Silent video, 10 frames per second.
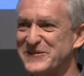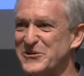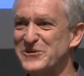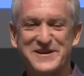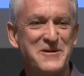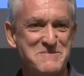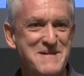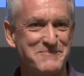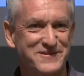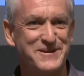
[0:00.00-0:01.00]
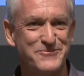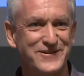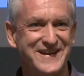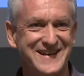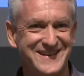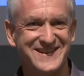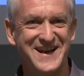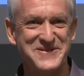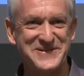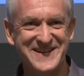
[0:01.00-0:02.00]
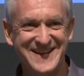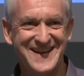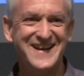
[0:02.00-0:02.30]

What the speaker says: of course they were mapped separately to start with.